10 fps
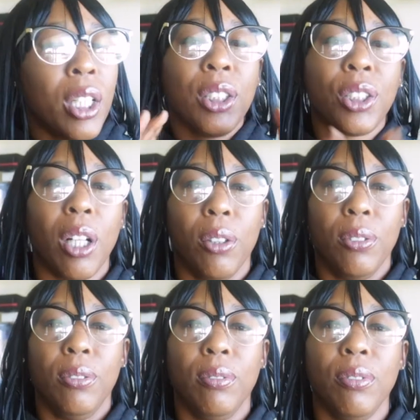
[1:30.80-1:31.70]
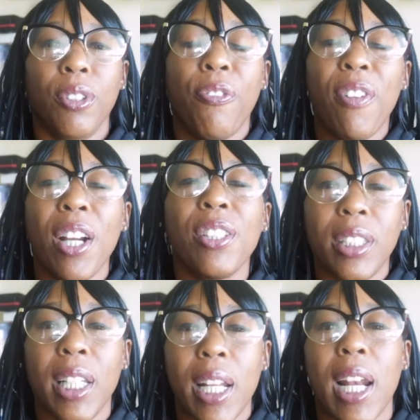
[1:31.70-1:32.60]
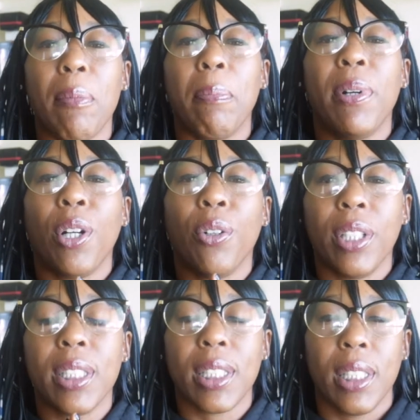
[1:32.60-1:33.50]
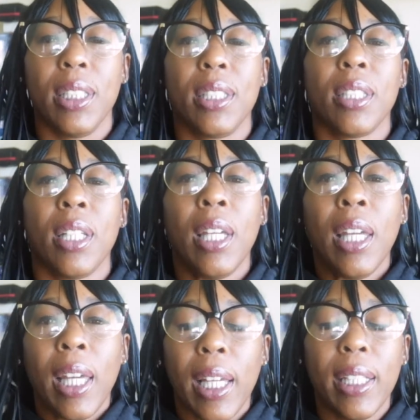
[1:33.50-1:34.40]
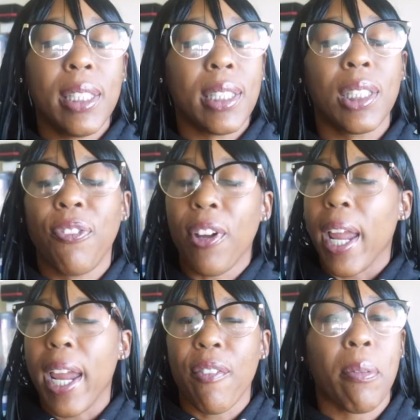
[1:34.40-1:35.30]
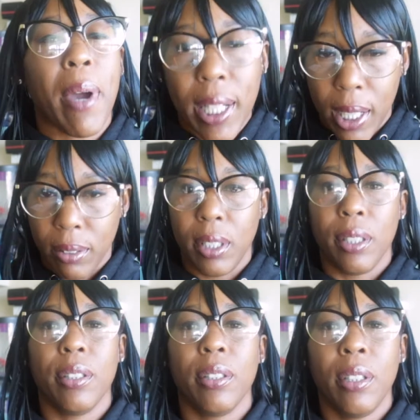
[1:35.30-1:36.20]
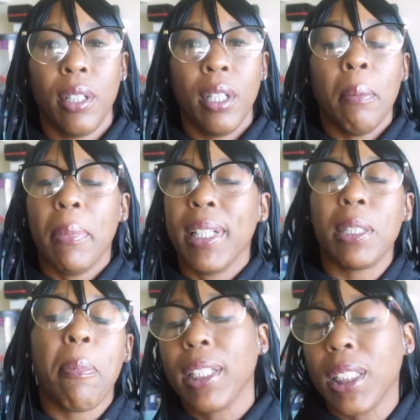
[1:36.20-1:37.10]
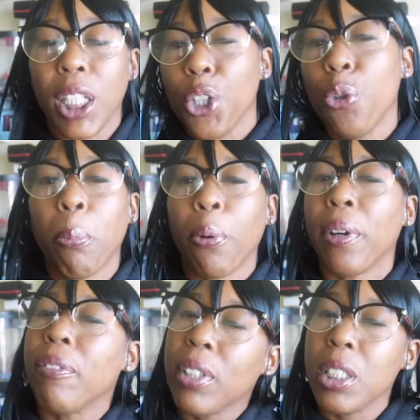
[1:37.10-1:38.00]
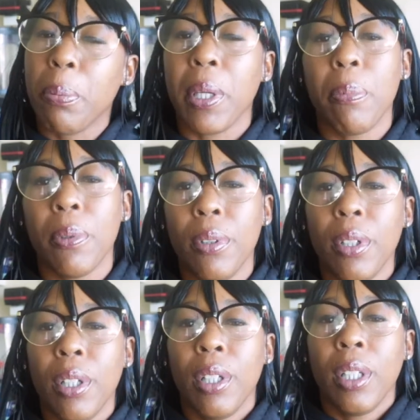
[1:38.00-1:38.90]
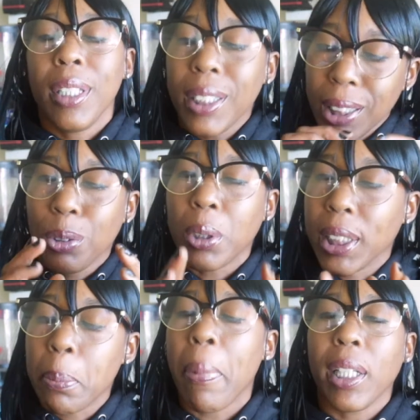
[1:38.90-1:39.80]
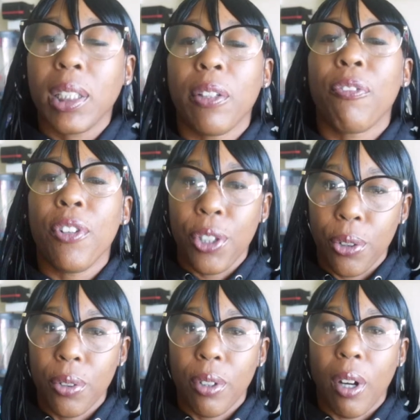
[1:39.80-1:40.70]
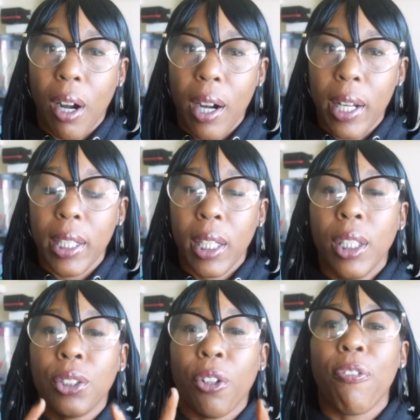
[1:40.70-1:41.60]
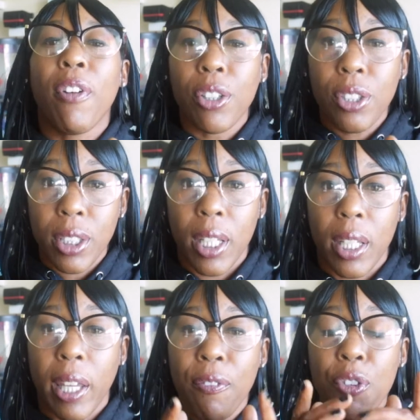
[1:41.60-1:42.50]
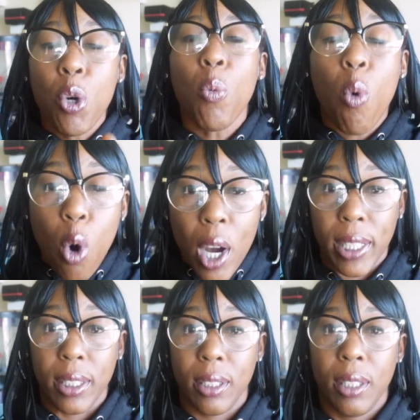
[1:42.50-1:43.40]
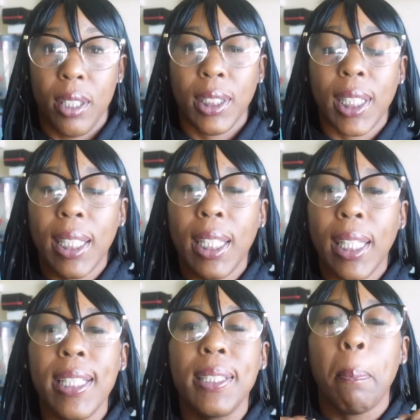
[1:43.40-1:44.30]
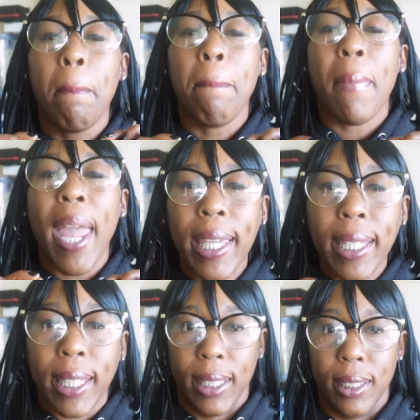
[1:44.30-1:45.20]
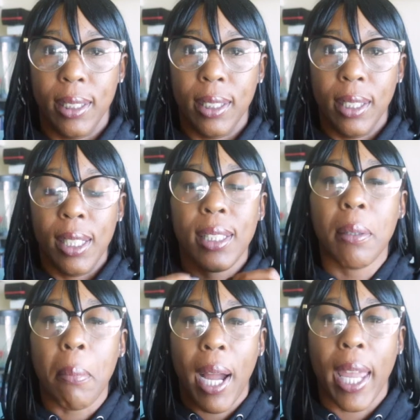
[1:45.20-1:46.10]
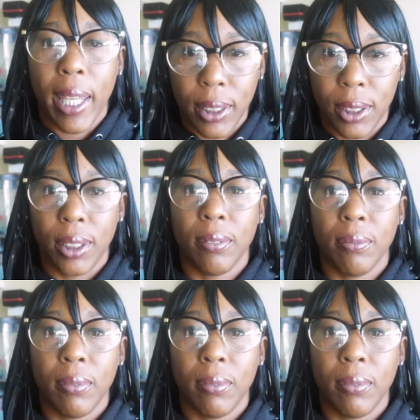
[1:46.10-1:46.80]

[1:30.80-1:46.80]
So the first thing that I'm gonna put on this list, and this is for everybody out there, but especially you privileged people, this is especially for you, all right? So the first thing, if you want to at least make it to my age,